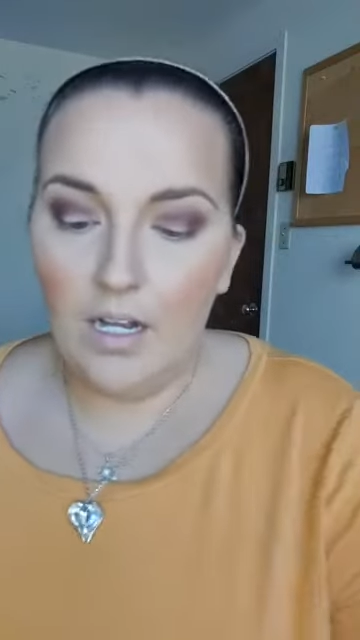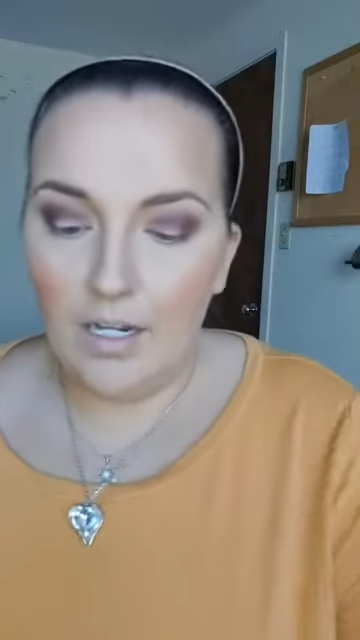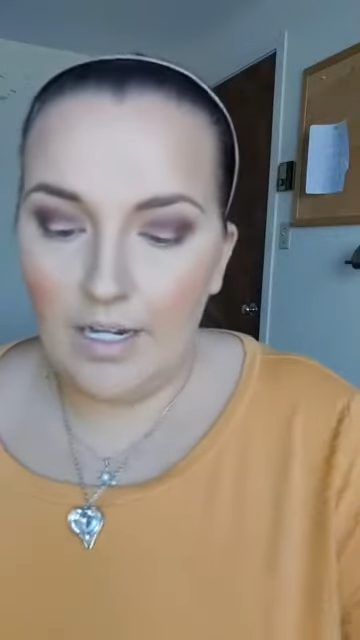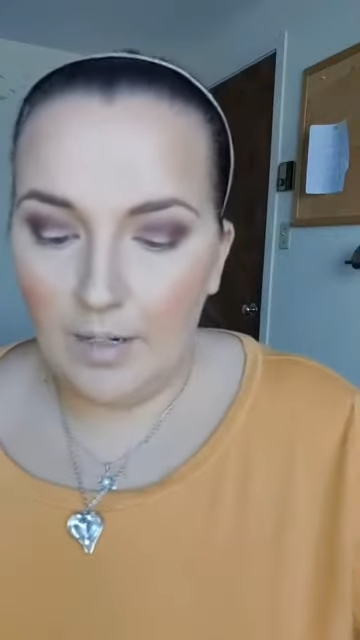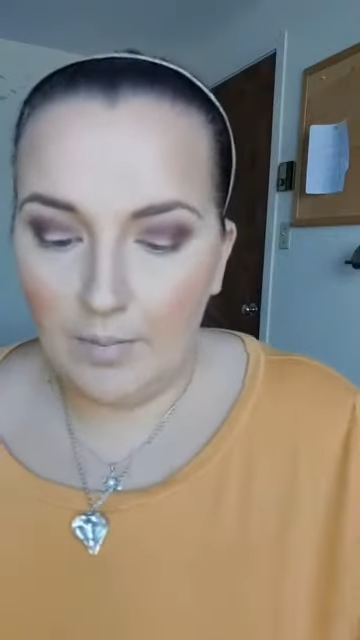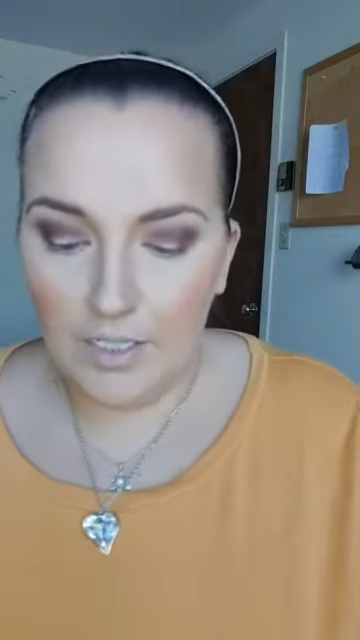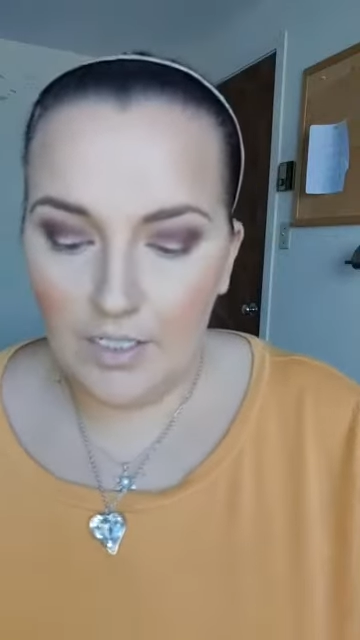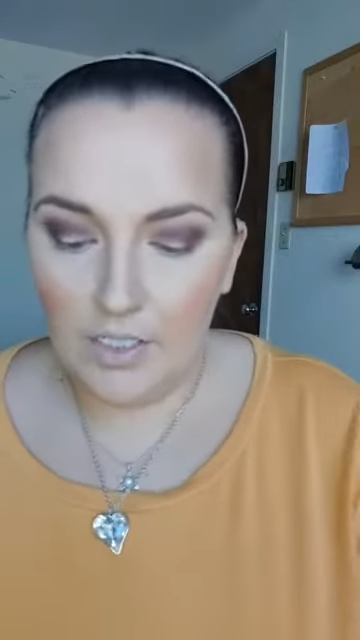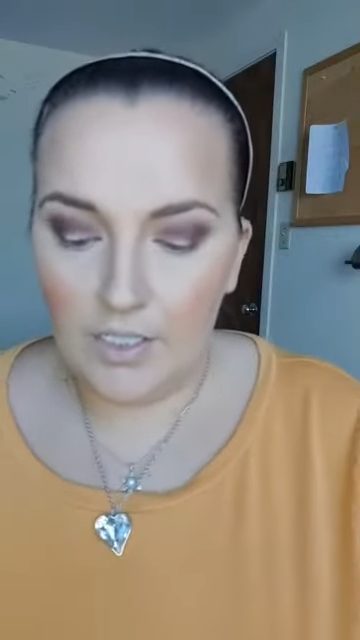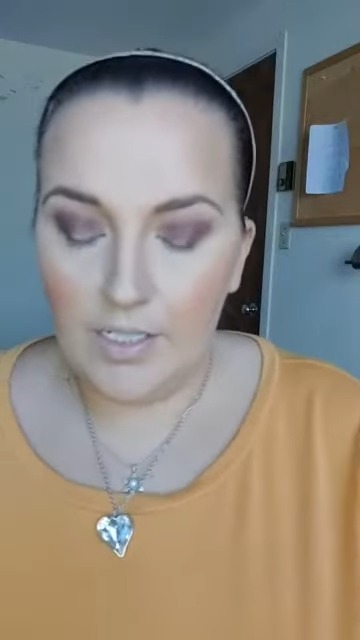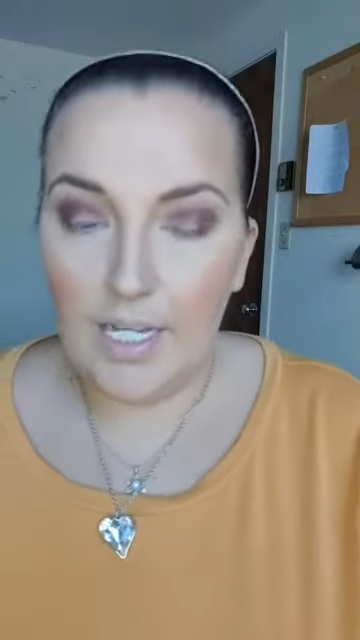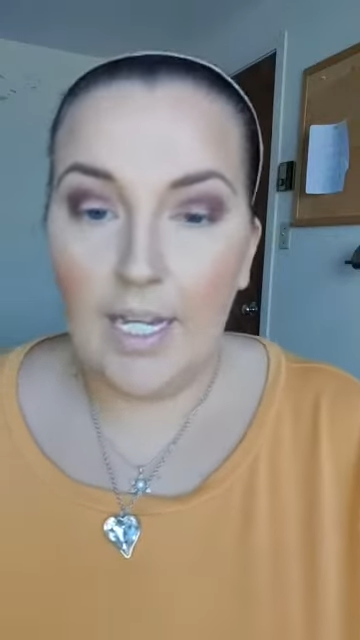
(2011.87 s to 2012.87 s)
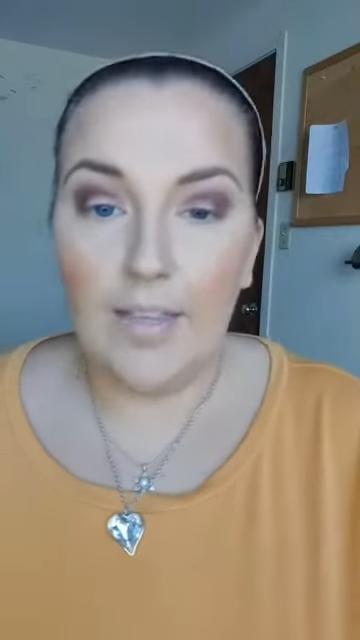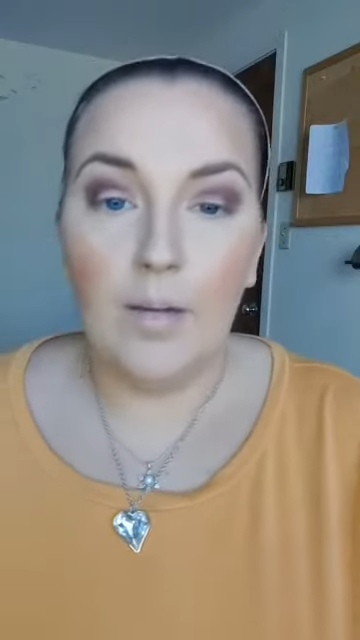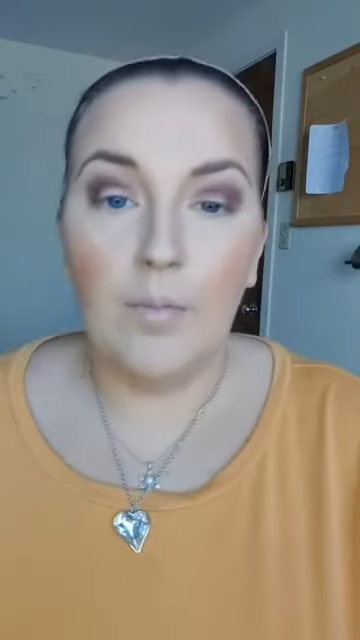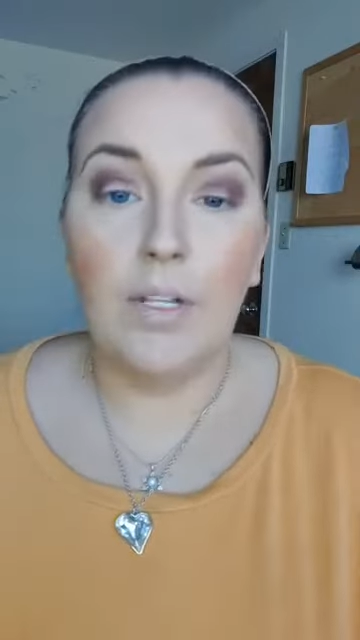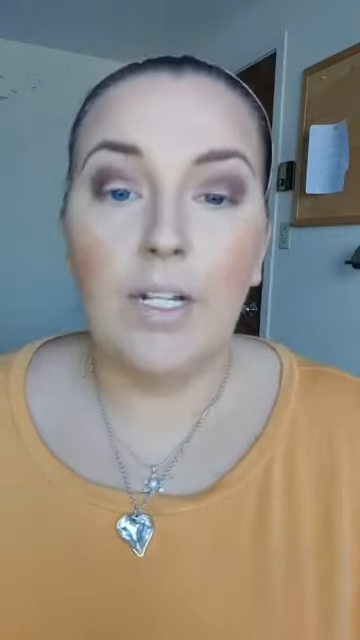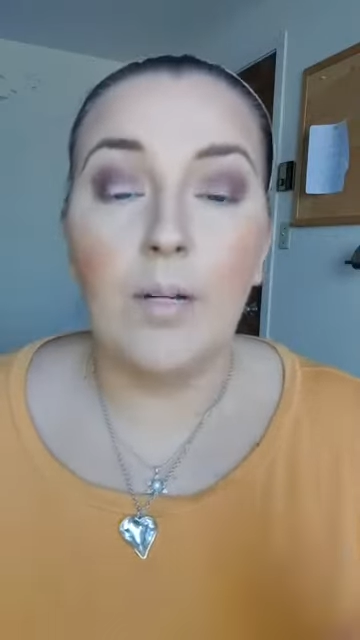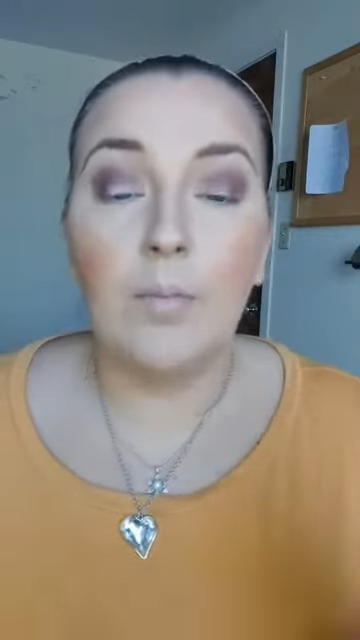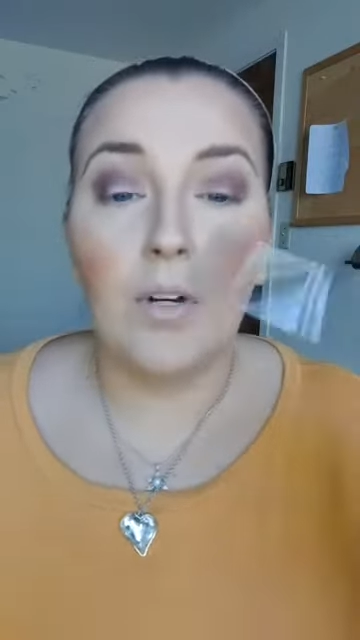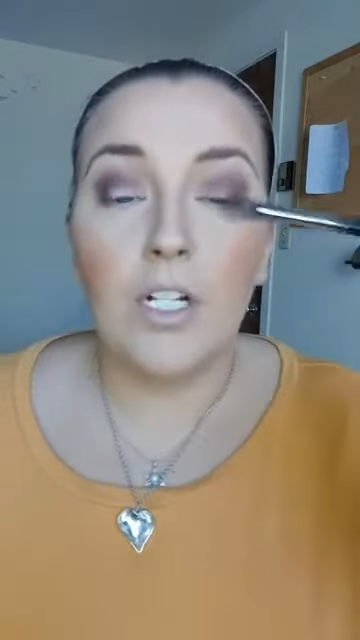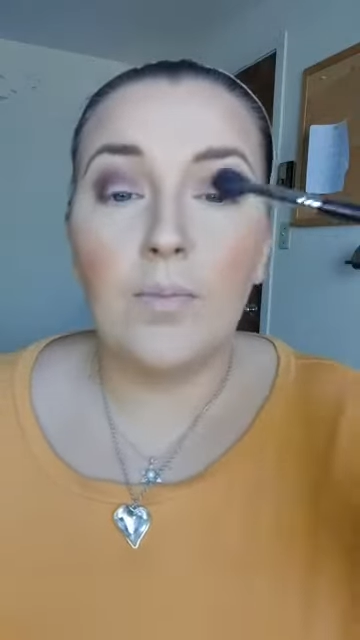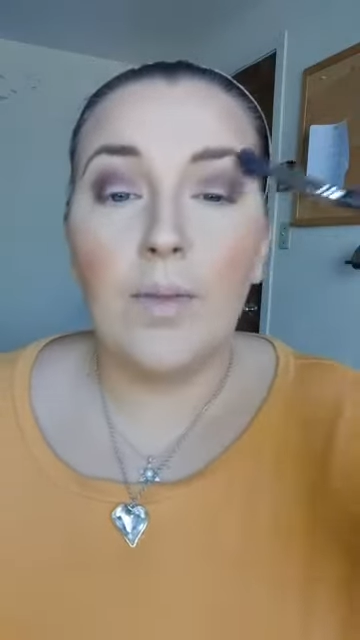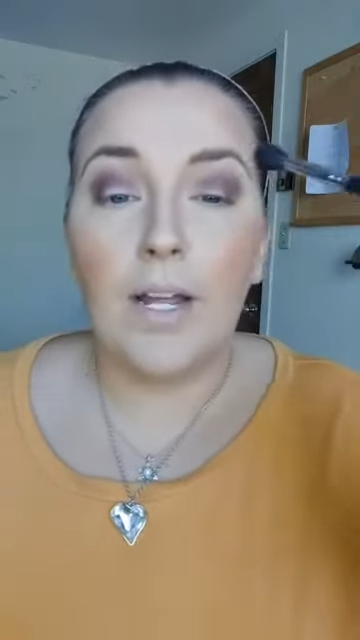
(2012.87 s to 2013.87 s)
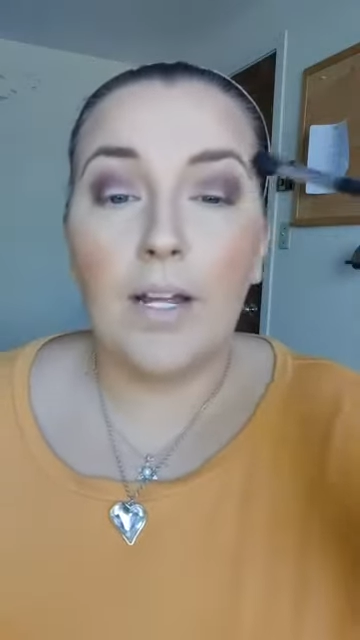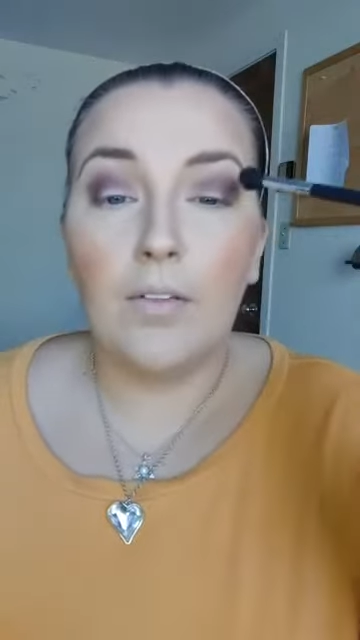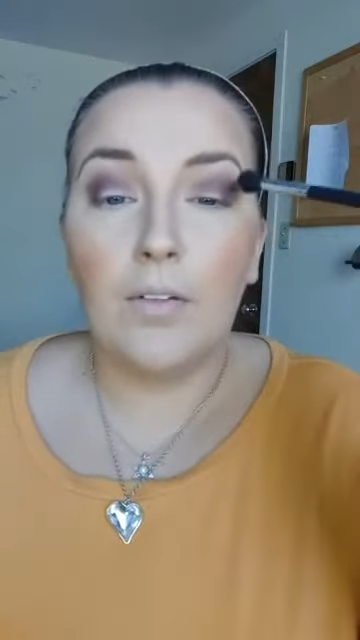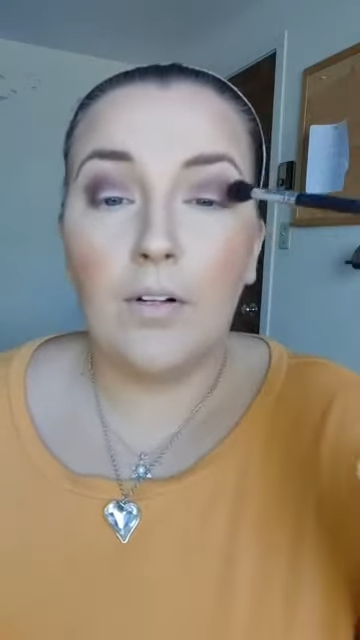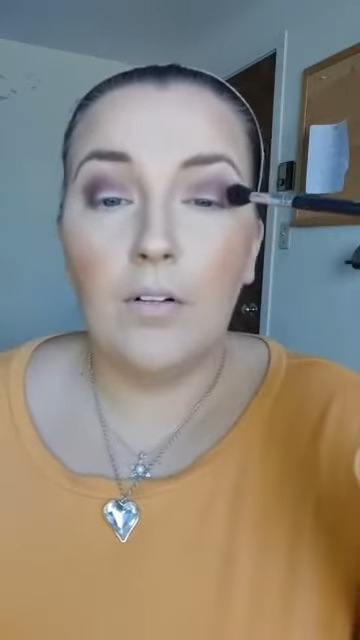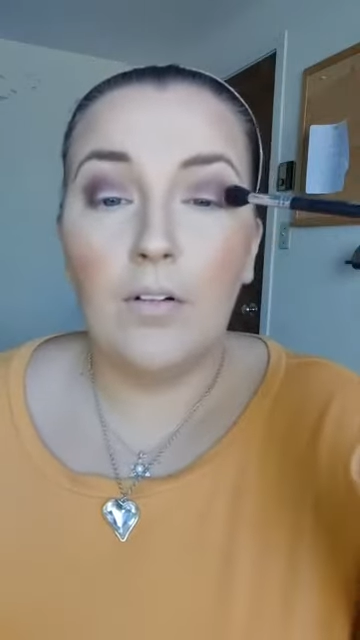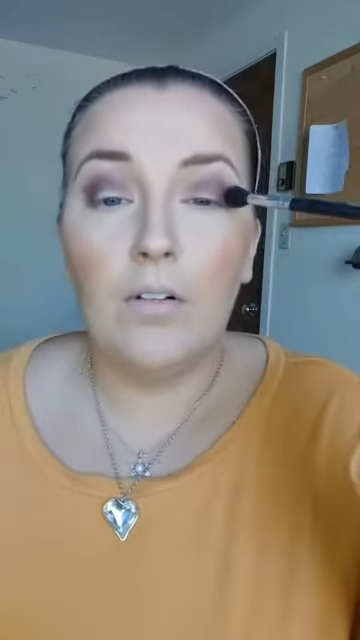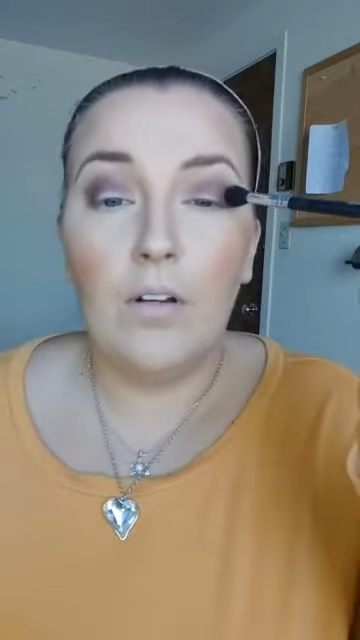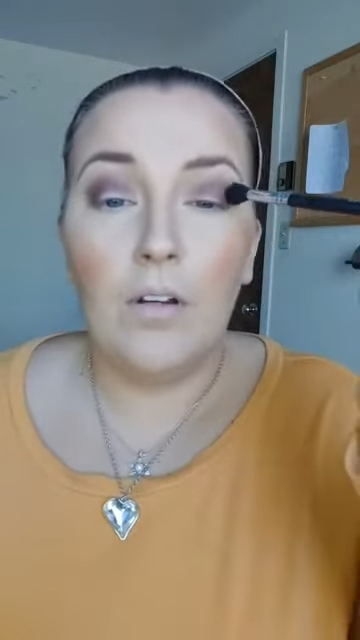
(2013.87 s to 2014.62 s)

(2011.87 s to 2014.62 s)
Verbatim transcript: Now I'm going to just take that blending brush back through